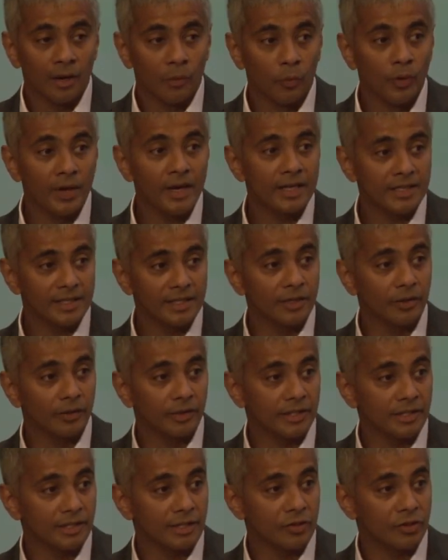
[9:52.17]
We as an
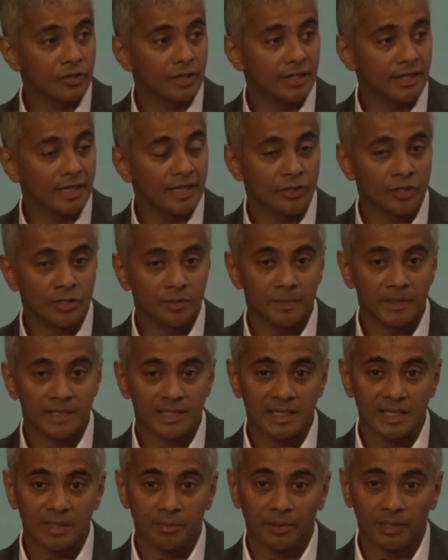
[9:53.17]
organization at
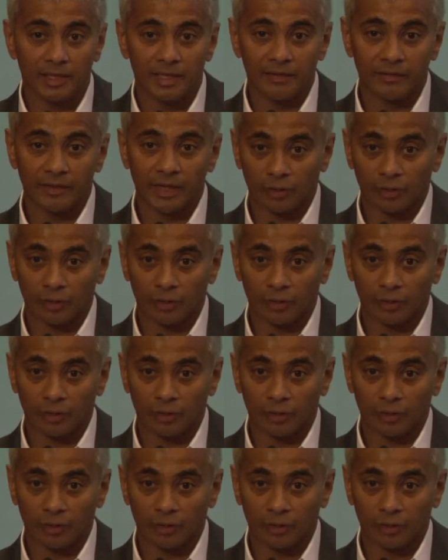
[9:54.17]
HSBC believe